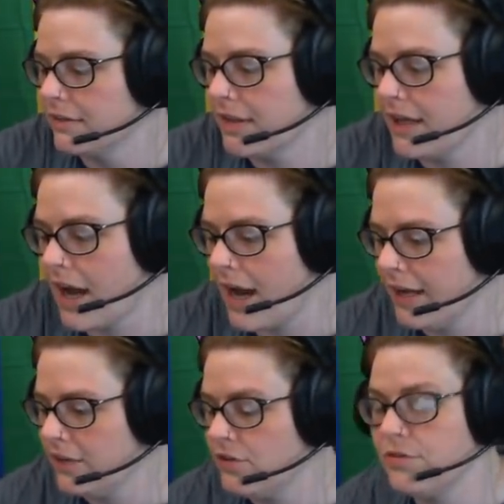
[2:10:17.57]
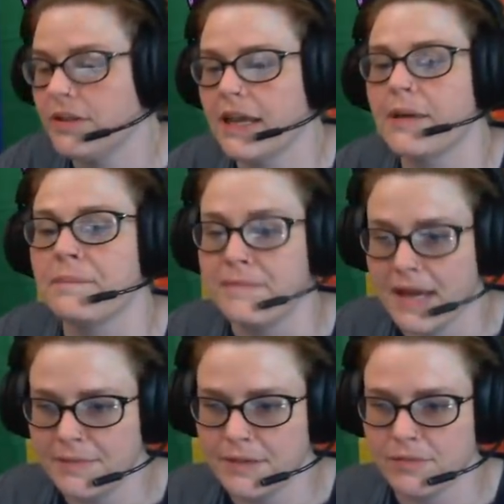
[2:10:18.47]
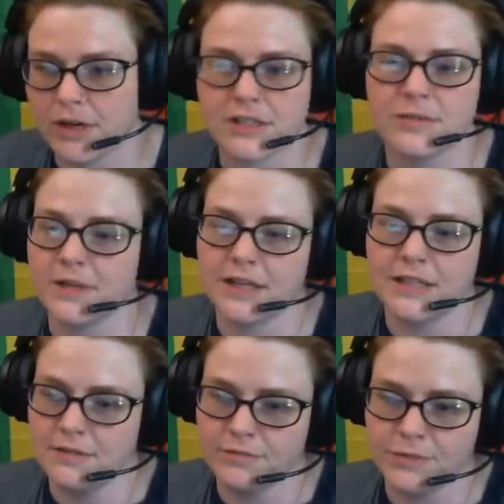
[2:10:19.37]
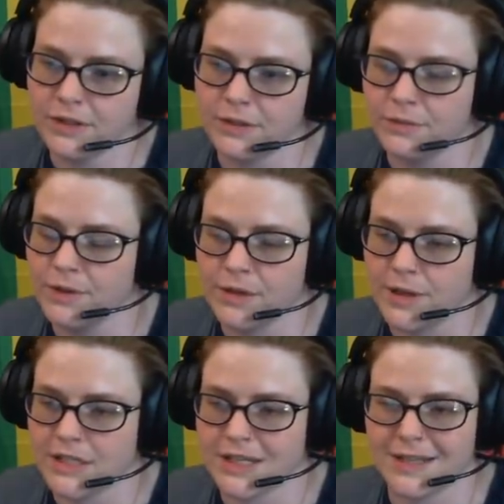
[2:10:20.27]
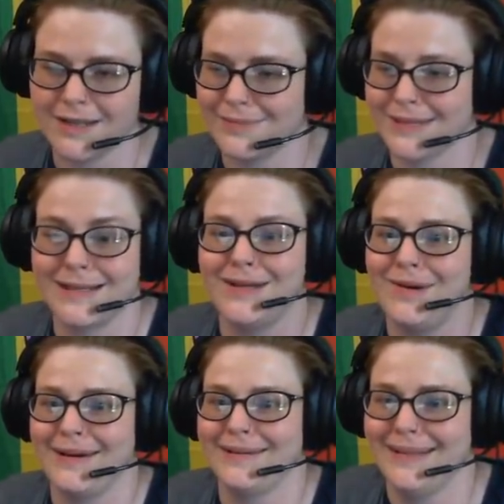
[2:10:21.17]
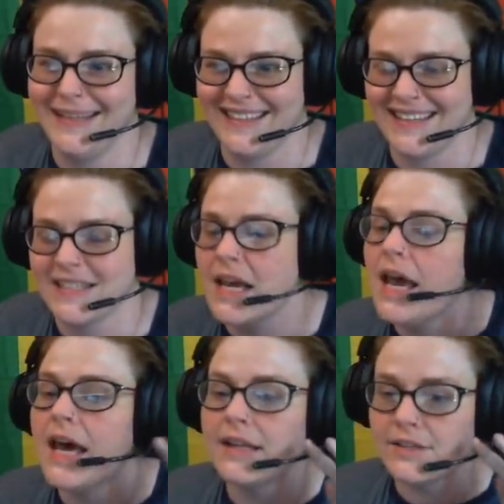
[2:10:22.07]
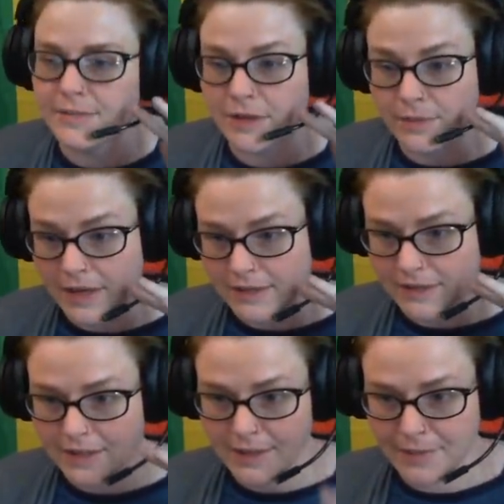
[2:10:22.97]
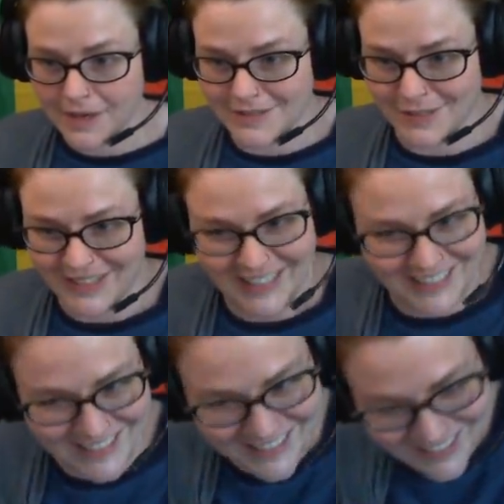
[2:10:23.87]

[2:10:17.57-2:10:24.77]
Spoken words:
Like you like made me watch it when I didn't really want to watch it, and then I was like, no, I don't like this, and it took me a while to like come back to it.